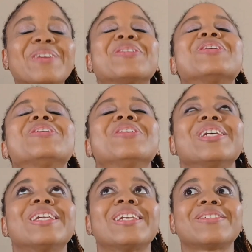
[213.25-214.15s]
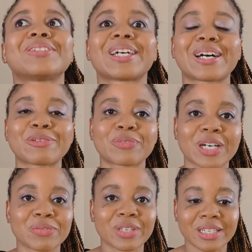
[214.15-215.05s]
I would really love to have
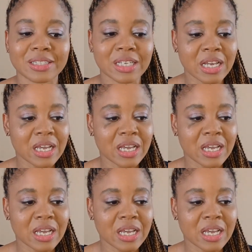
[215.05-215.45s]
5 kids.